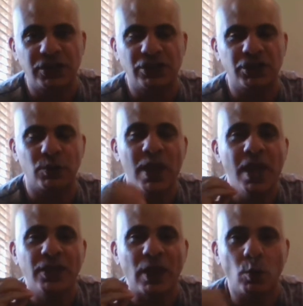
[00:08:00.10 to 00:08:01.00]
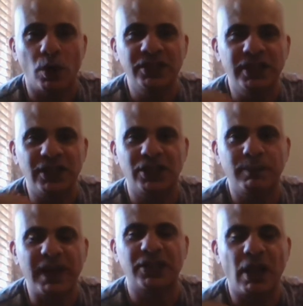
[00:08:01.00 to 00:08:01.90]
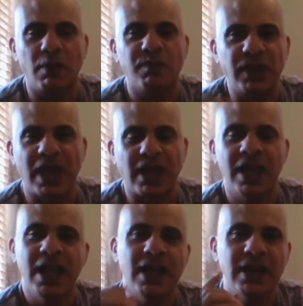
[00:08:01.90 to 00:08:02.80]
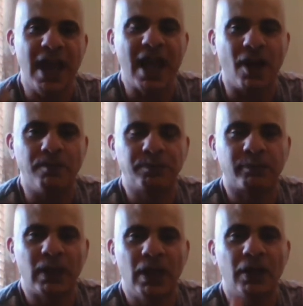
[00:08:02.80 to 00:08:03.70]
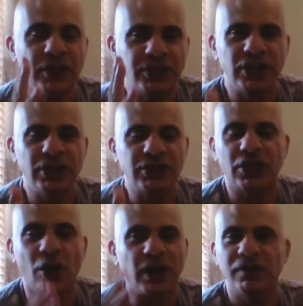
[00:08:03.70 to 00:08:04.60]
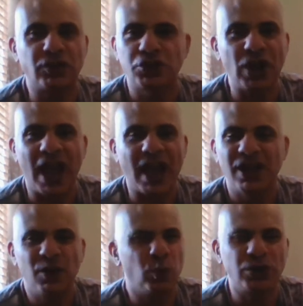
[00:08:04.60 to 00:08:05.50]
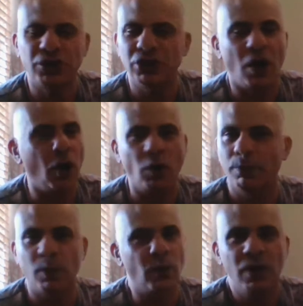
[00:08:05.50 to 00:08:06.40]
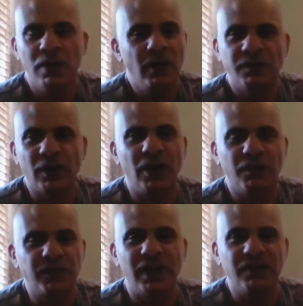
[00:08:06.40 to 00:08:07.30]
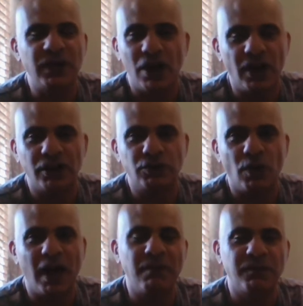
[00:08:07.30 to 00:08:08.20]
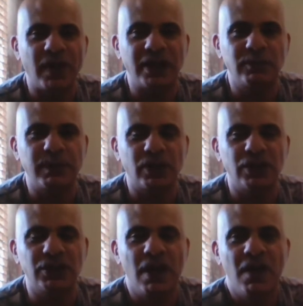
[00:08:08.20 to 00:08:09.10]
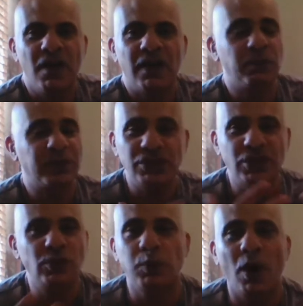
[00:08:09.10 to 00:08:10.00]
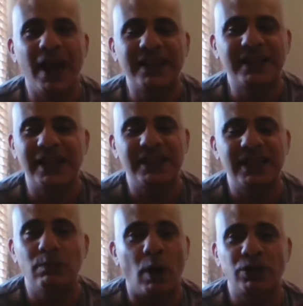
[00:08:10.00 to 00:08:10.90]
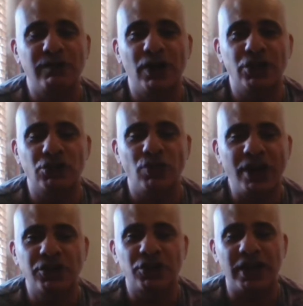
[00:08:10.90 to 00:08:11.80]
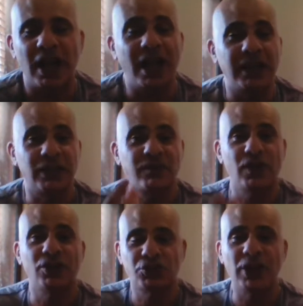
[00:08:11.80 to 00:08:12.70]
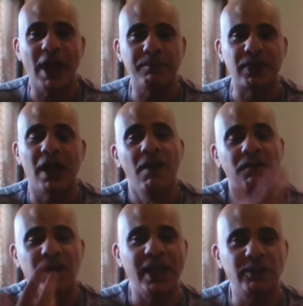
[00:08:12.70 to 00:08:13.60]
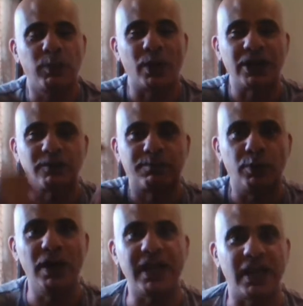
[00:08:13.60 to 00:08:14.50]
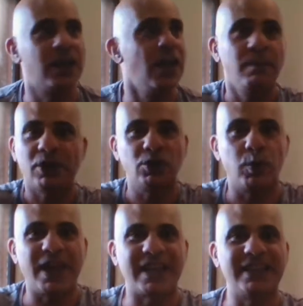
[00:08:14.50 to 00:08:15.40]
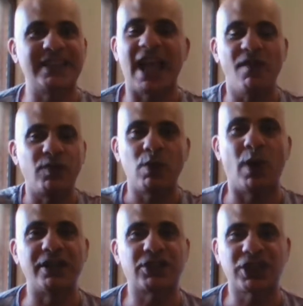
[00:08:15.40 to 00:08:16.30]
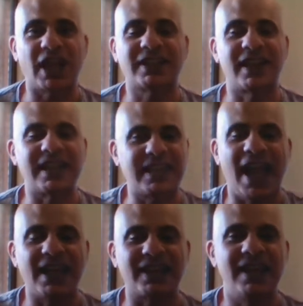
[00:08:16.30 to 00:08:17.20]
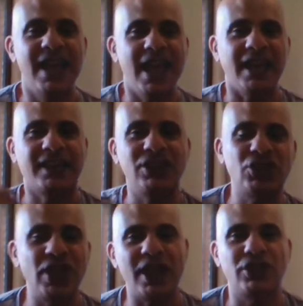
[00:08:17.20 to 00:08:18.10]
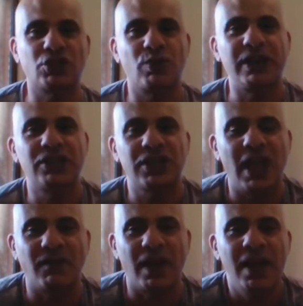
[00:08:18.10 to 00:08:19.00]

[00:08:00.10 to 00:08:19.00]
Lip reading: it to. They wanted it to be its own thing. Now, this is the kind of chat which is horrible for nerds, right, and fans, because this is why the DC multiverse strategy and its first chapter, Flashpoint, is brilliant, because we're going to see everyone suddenly canon and can share the screen together.